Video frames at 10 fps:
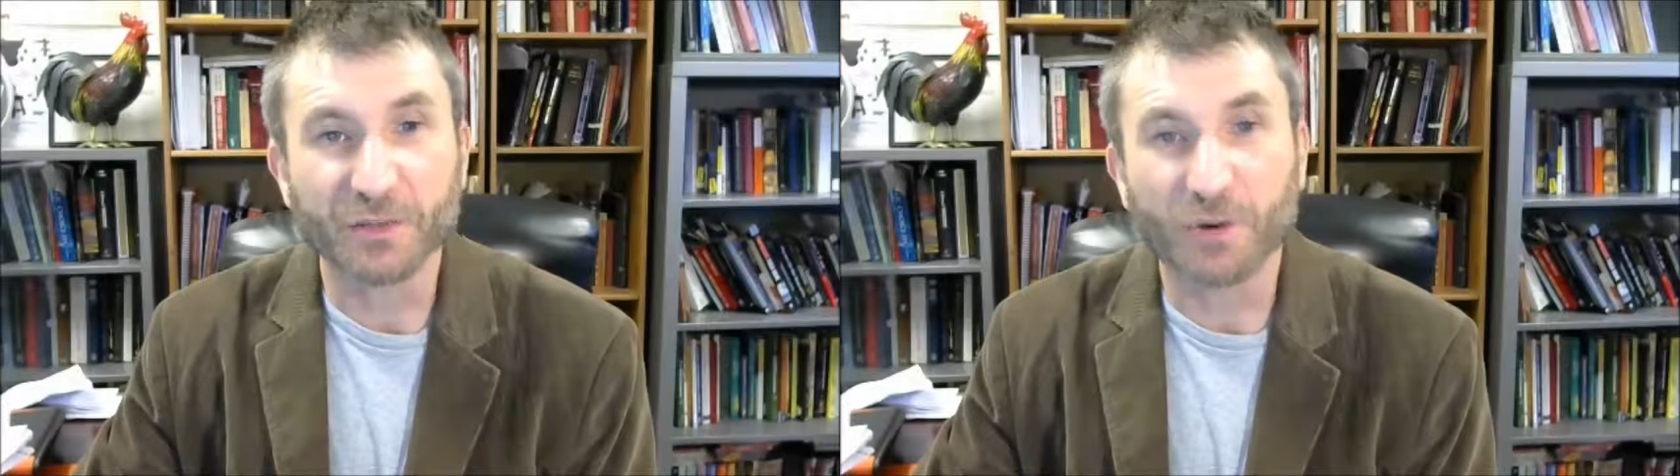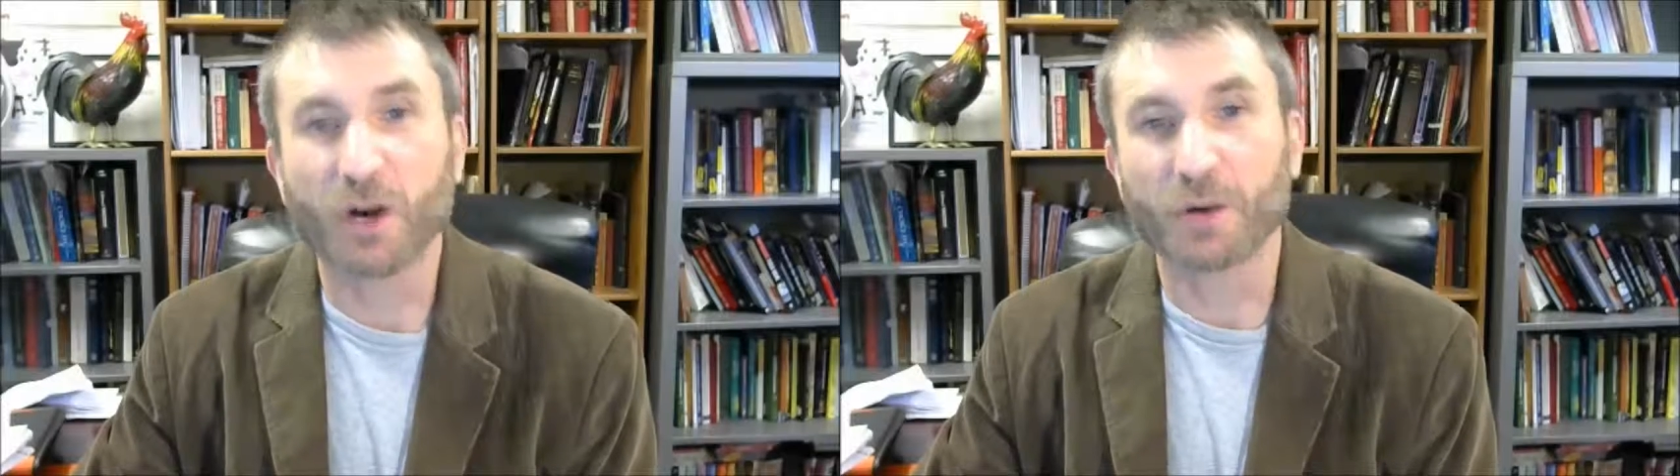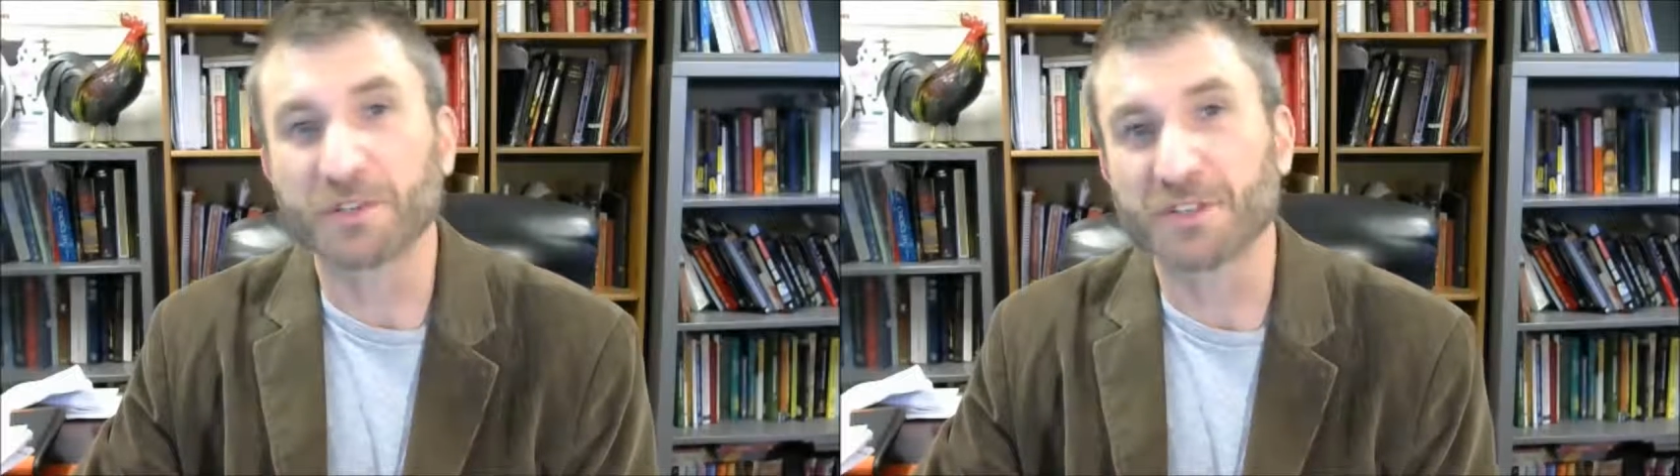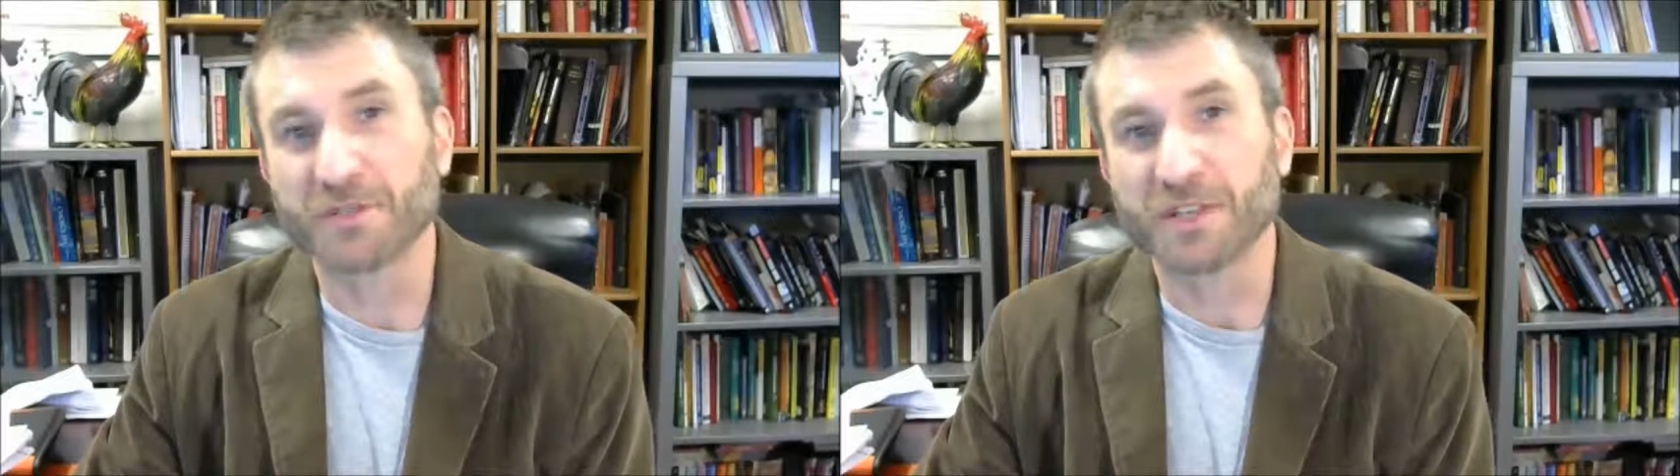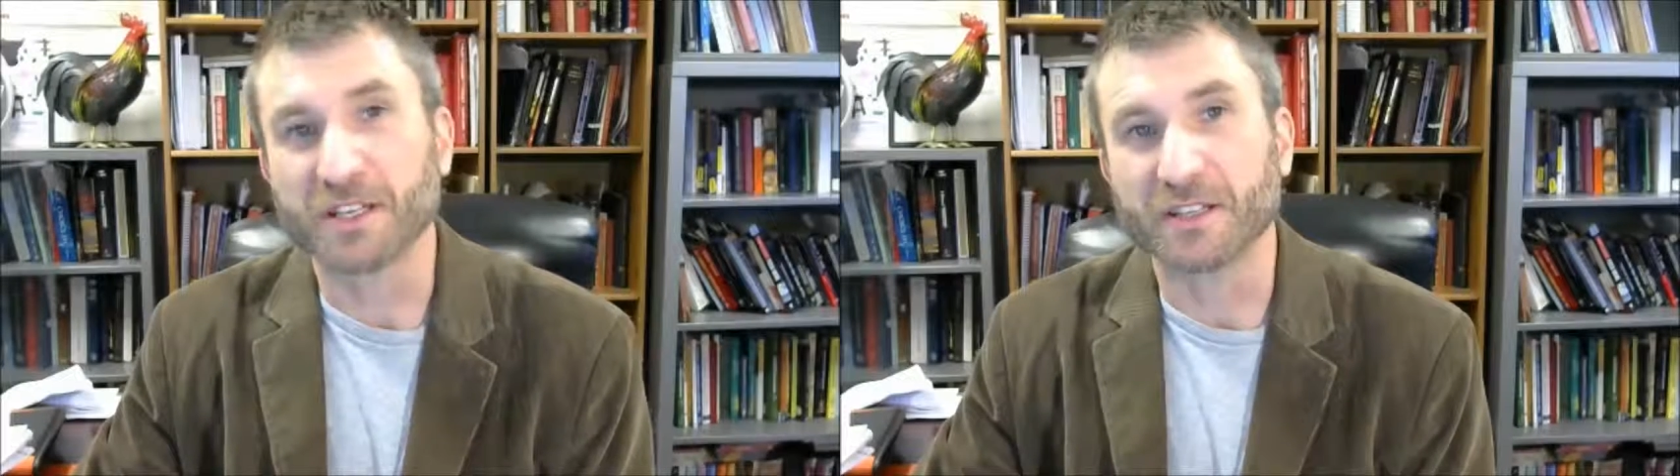"You are what
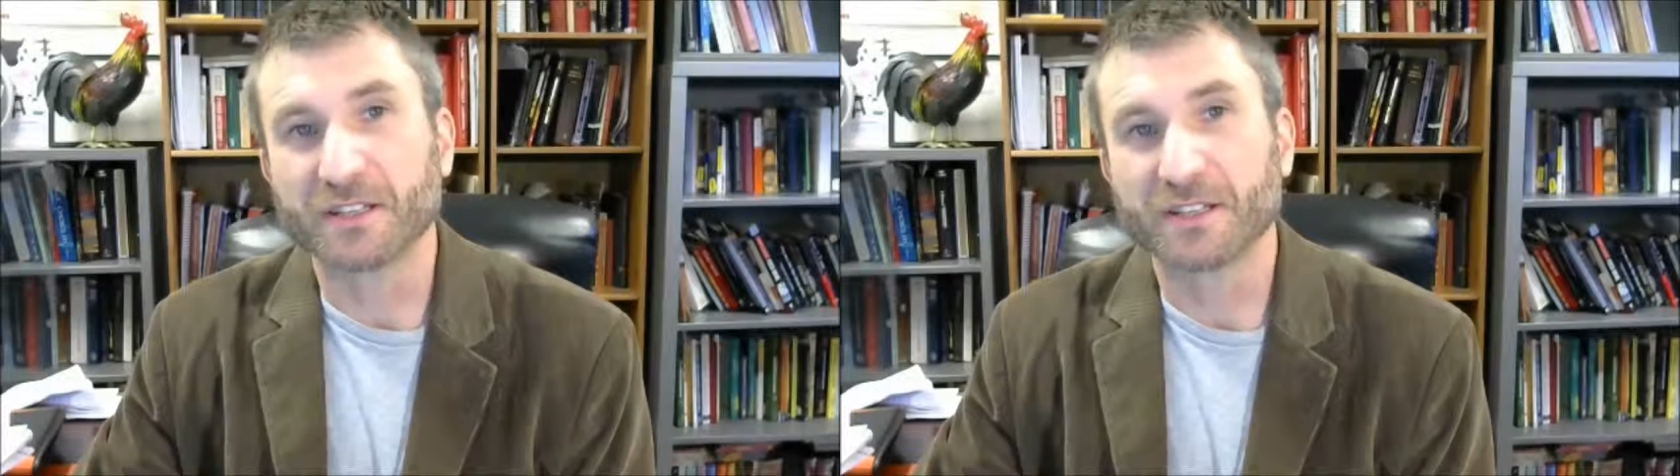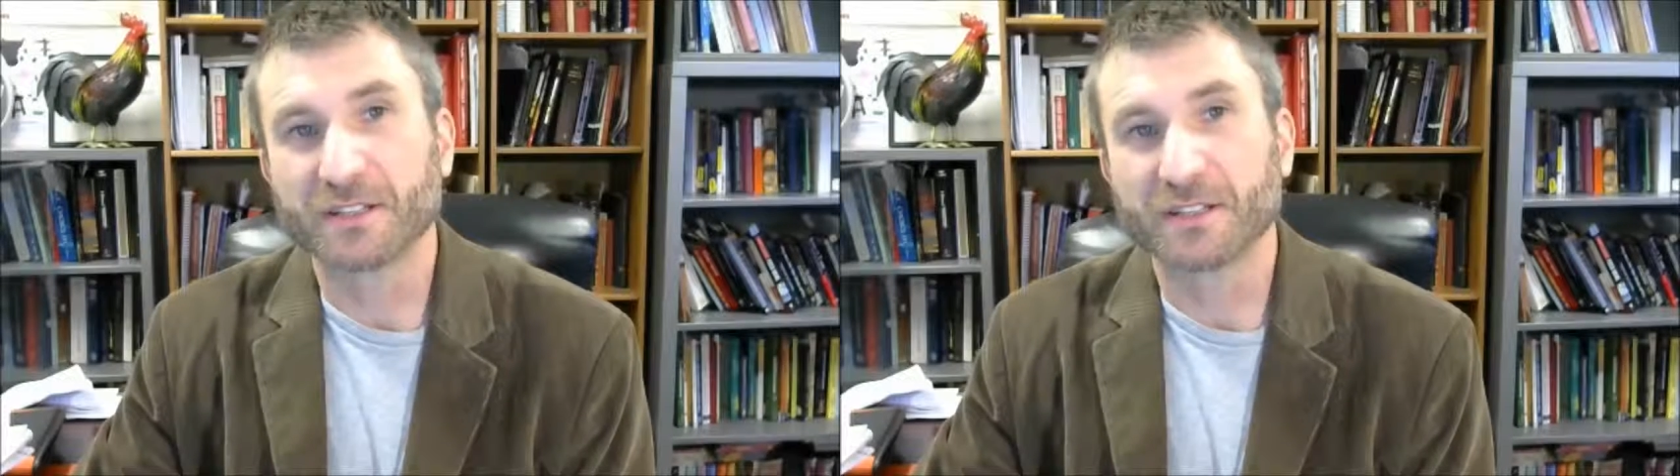you eat."